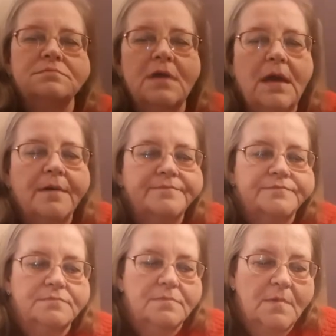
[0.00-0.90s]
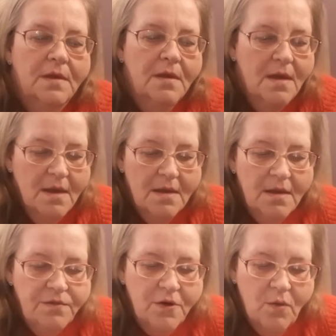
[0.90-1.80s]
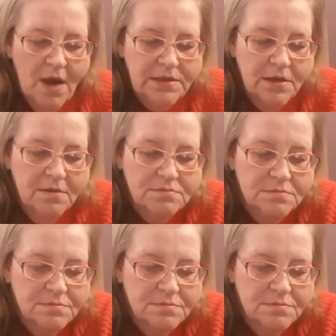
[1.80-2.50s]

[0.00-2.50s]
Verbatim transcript: Yeah. And they're quite cute.